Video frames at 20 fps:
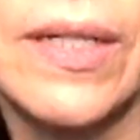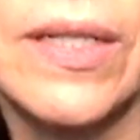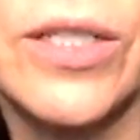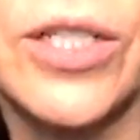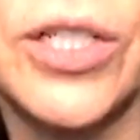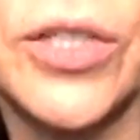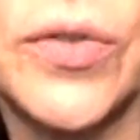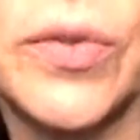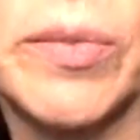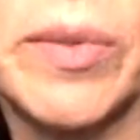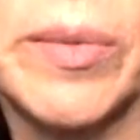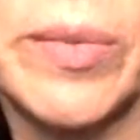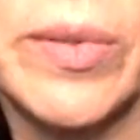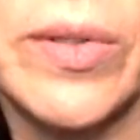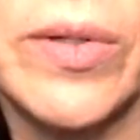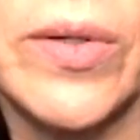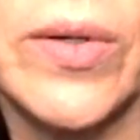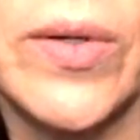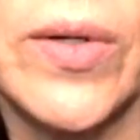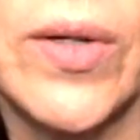Just
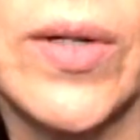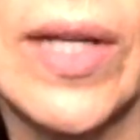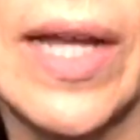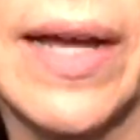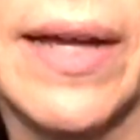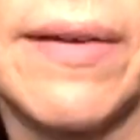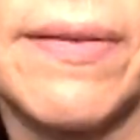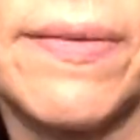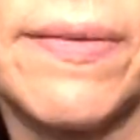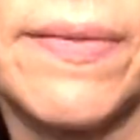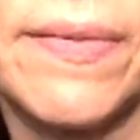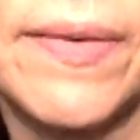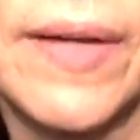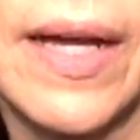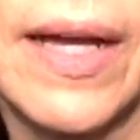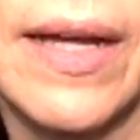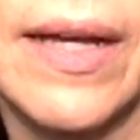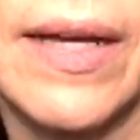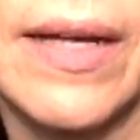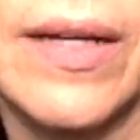remember her life
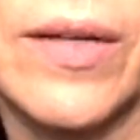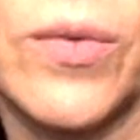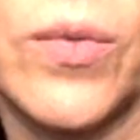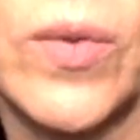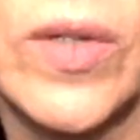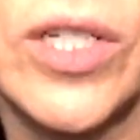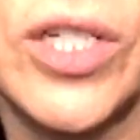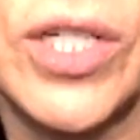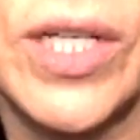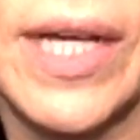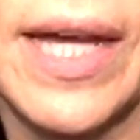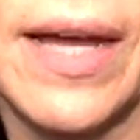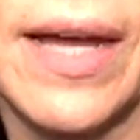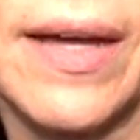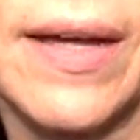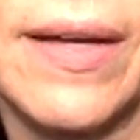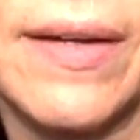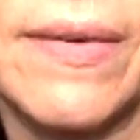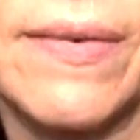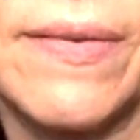and what she
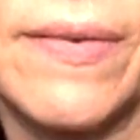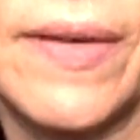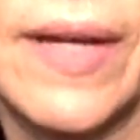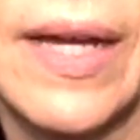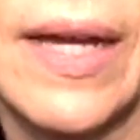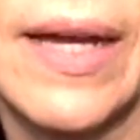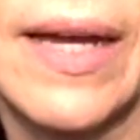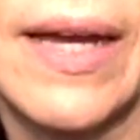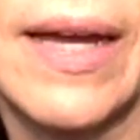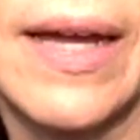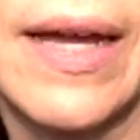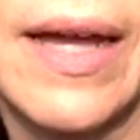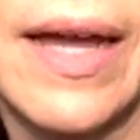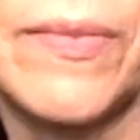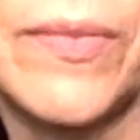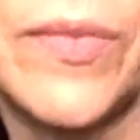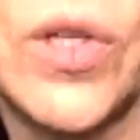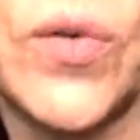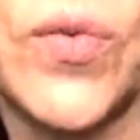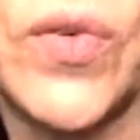gave.
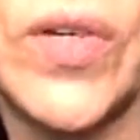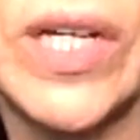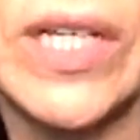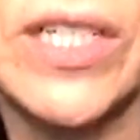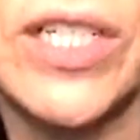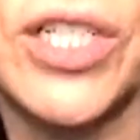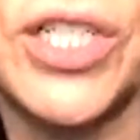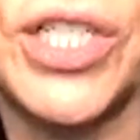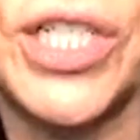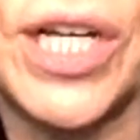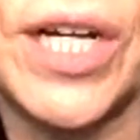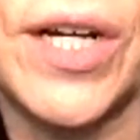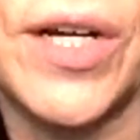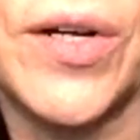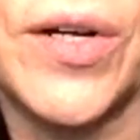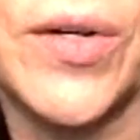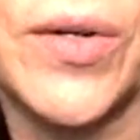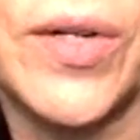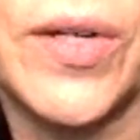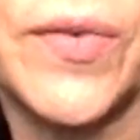Don't forget to
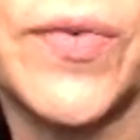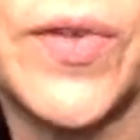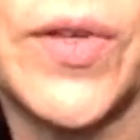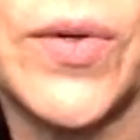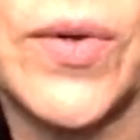share if